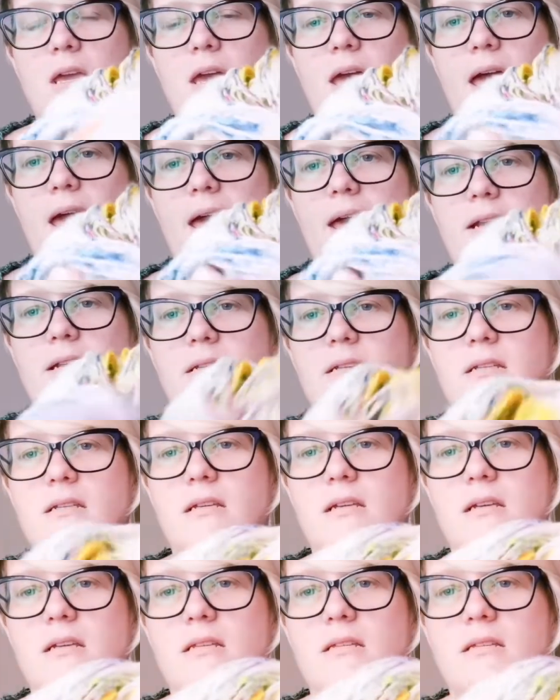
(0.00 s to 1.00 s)
and
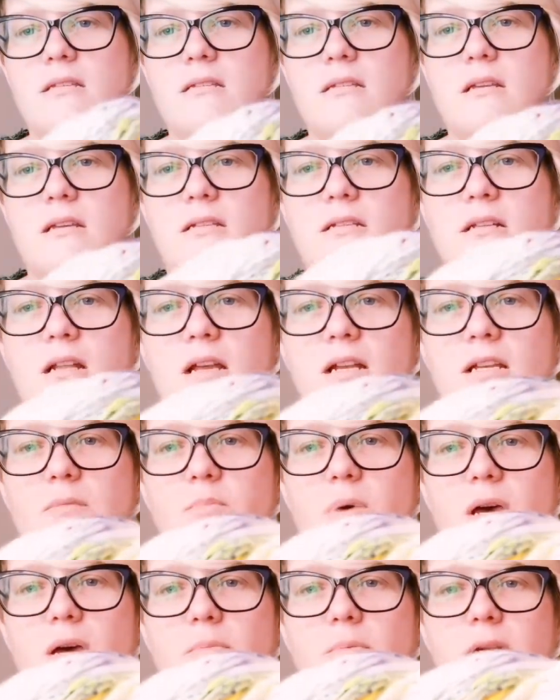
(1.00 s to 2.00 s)
a slightly
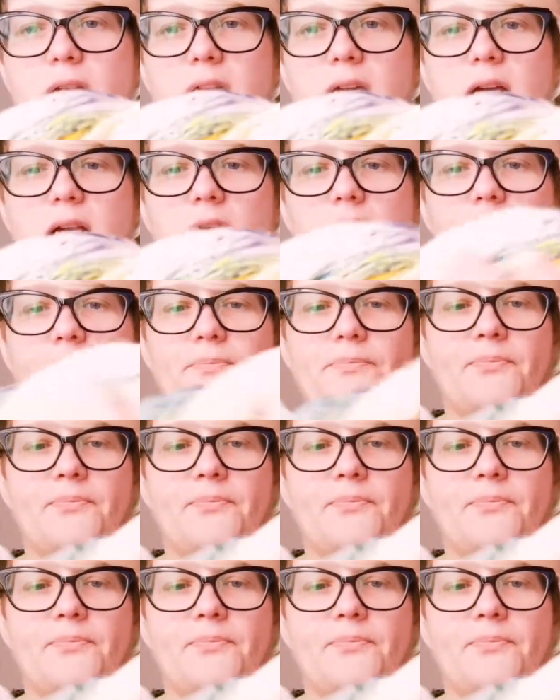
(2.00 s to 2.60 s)
purpley colour.